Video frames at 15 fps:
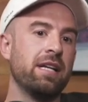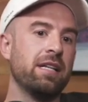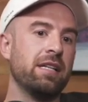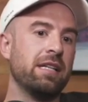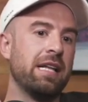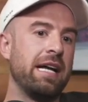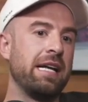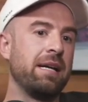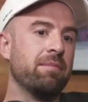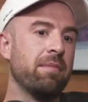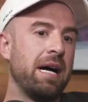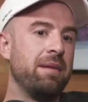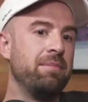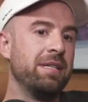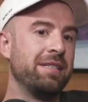letting
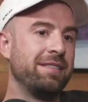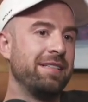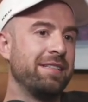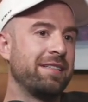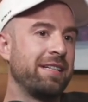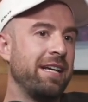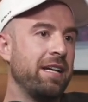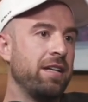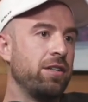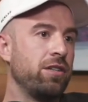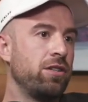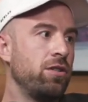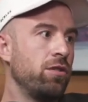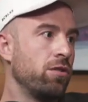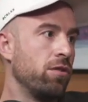my business get
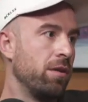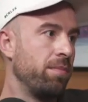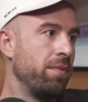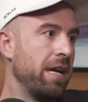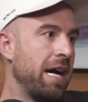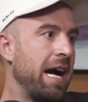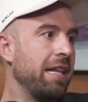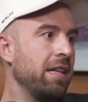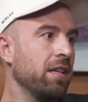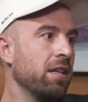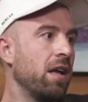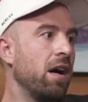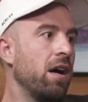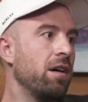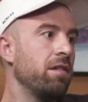too corporate. I
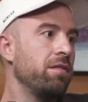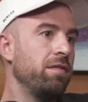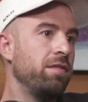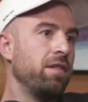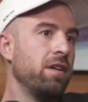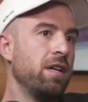love